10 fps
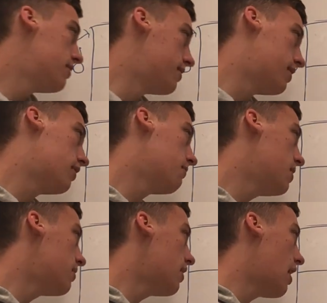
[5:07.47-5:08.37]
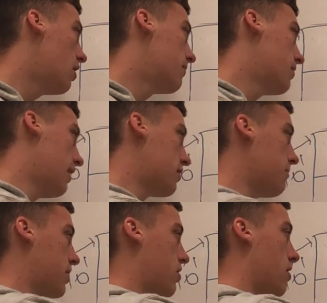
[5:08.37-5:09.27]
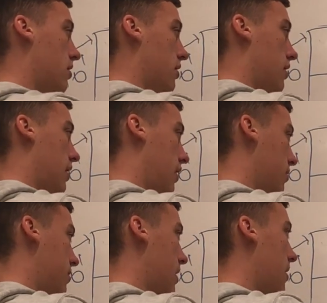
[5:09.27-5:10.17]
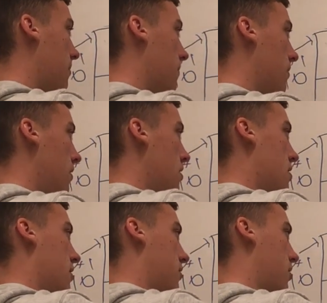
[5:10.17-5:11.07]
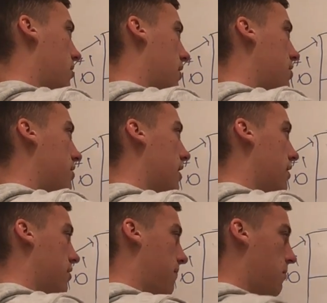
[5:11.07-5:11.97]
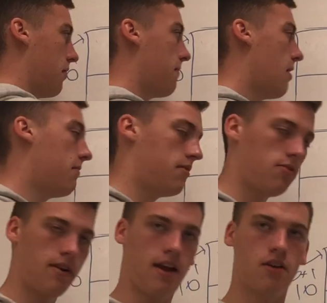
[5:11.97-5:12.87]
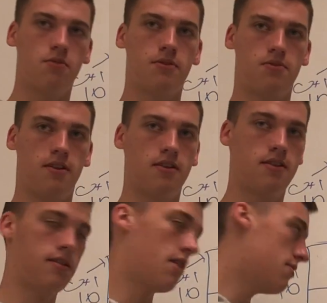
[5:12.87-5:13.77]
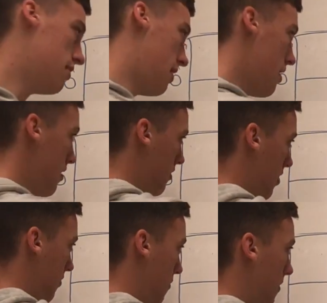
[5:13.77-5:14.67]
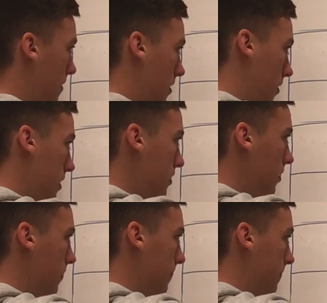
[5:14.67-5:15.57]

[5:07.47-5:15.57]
to set the middle. However, you have to make sure that you stay. So let's just say there's a 45-degree angle between the setter and the net. So that's 45 degrees.